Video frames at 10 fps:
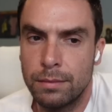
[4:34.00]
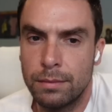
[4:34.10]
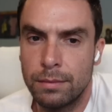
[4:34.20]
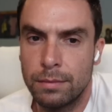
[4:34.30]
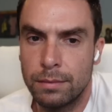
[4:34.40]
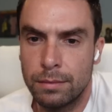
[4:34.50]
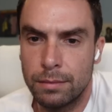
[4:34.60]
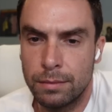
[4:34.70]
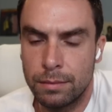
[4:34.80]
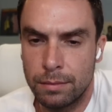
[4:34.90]

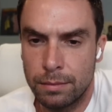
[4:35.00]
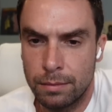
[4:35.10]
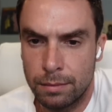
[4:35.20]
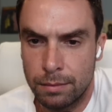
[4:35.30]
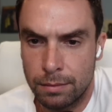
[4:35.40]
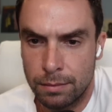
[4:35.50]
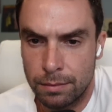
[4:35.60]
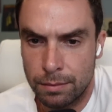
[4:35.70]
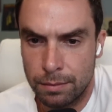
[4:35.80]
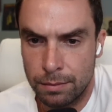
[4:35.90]

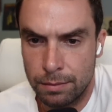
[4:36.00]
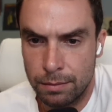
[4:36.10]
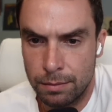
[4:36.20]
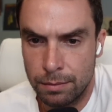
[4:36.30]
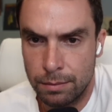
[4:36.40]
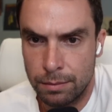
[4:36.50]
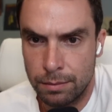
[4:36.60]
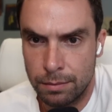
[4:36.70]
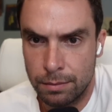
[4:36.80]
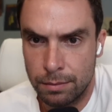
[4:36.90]

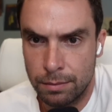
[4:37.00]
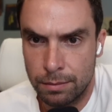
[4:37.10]
(not speaking)